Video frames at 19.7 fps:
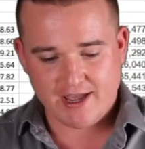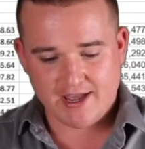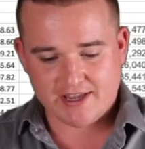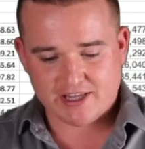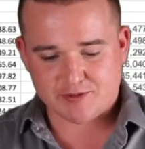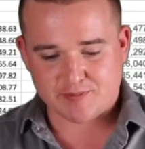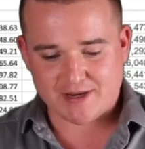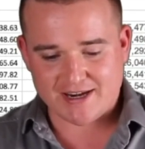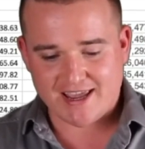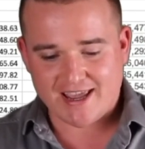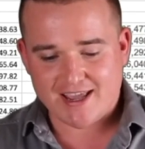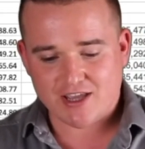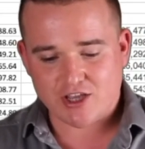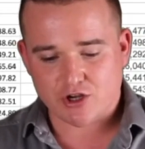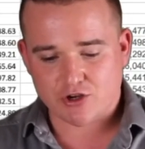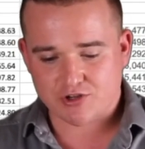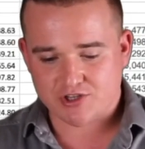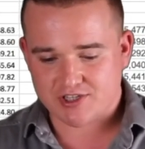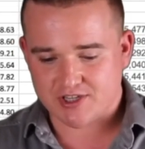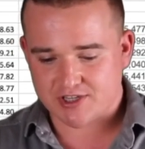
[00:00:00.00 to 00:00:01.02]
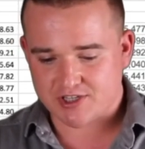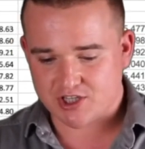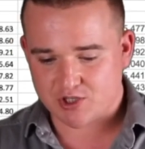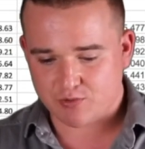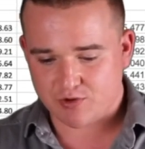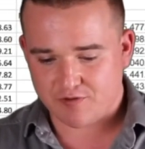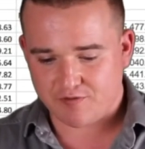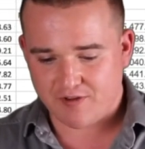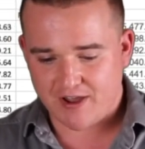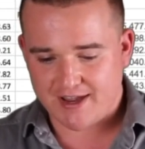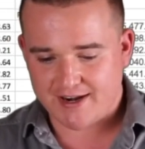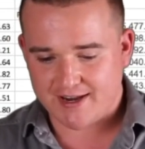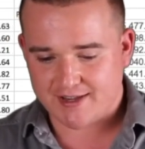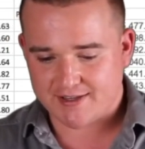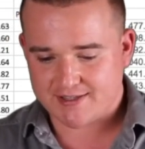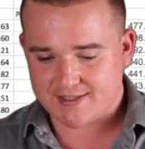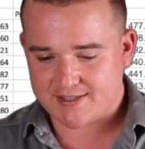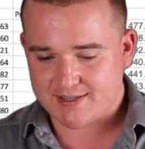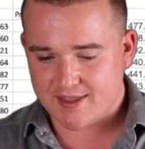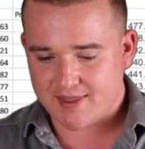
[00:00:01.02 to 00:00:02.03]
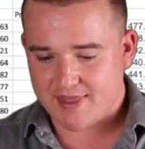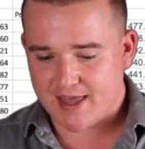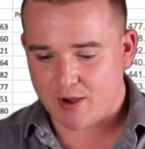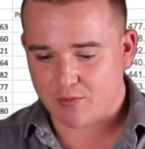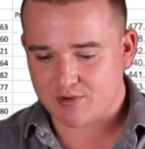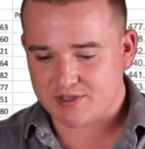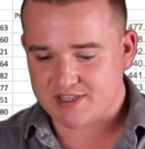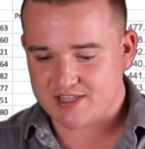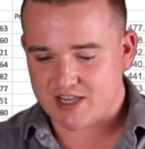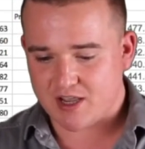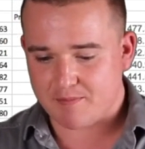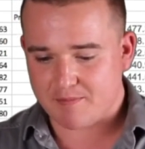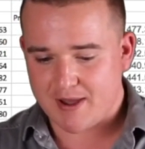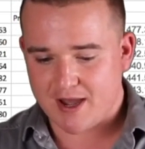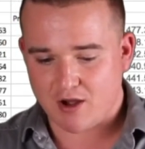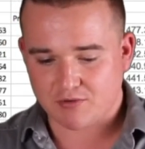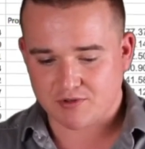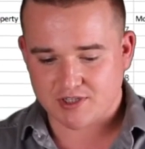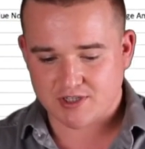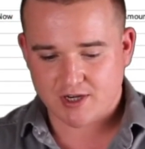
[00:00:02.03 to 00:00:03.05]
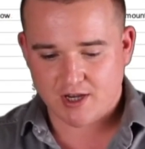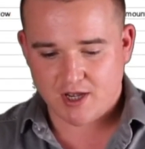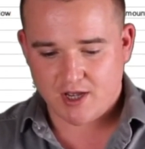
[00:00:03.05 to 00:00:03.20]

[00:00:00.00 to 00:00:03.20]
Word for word: It's been eight years since the refinance. That was the amount.